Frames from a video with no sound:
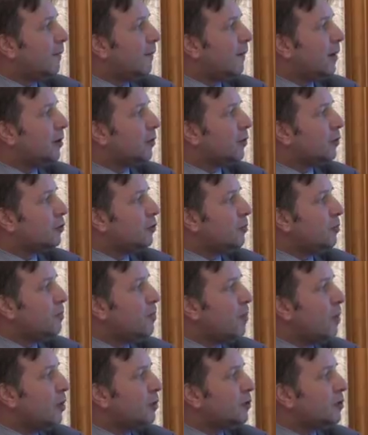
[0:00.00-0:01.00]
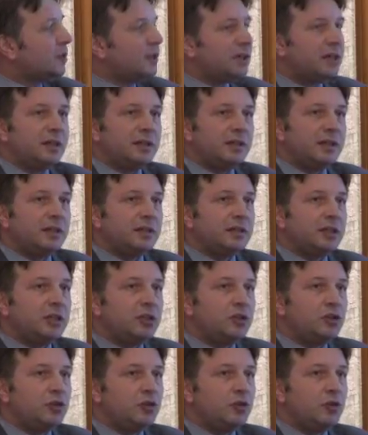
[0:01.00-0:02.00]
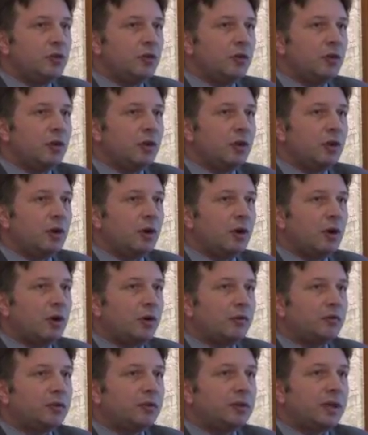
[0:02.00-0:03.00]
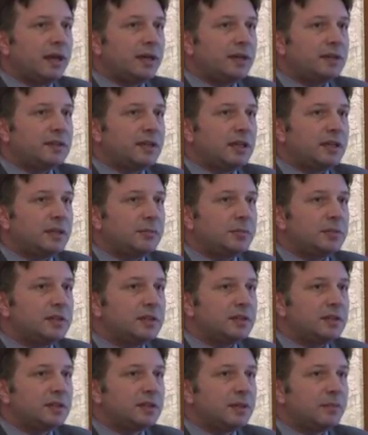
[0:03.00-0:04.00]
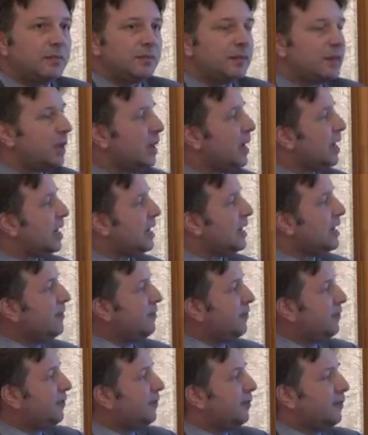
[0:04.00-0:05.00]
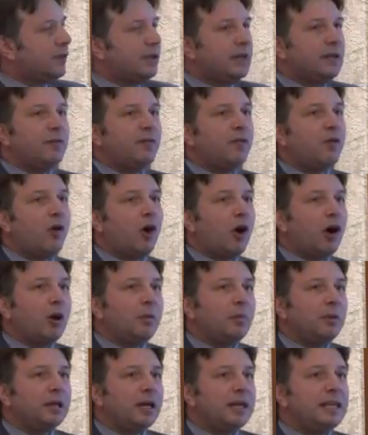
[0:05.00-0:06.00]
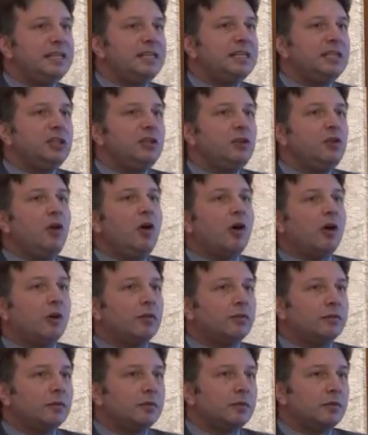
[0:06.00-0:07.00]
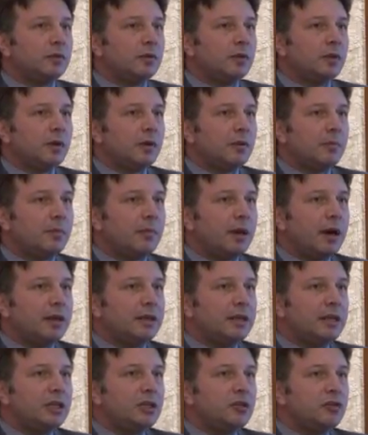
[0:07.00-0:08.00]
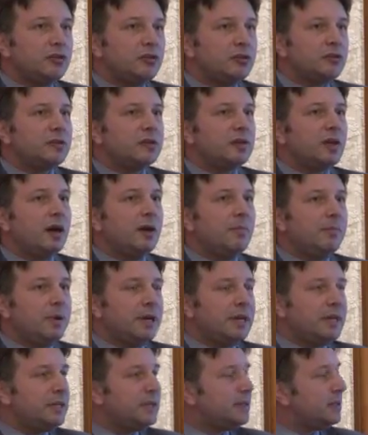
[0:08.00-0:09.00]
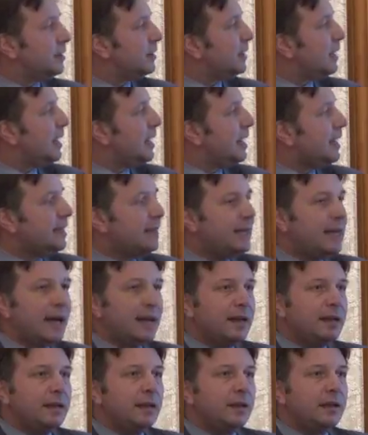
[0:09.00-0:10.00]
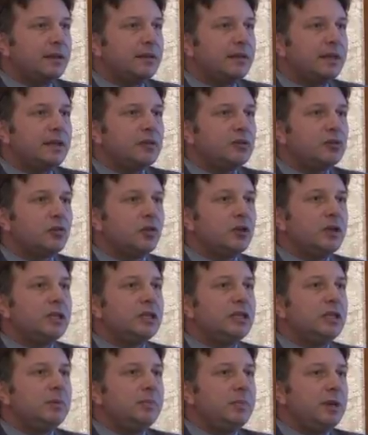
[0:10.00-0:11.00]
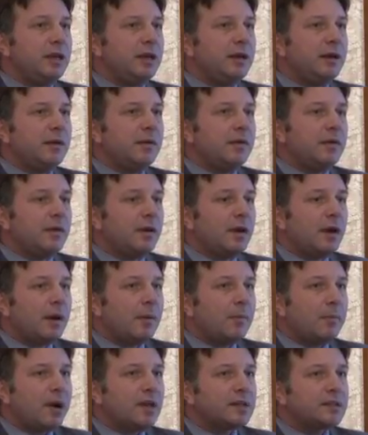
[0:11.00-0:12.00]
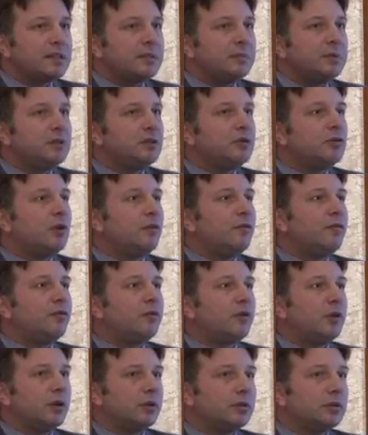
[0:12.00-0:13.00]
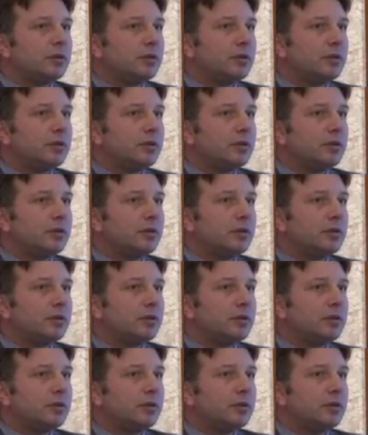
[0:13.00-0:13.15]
one of the most critical issue of the direct settlement system. If the formula is known by the insurance companies, then there is going to be a possibility of fraud.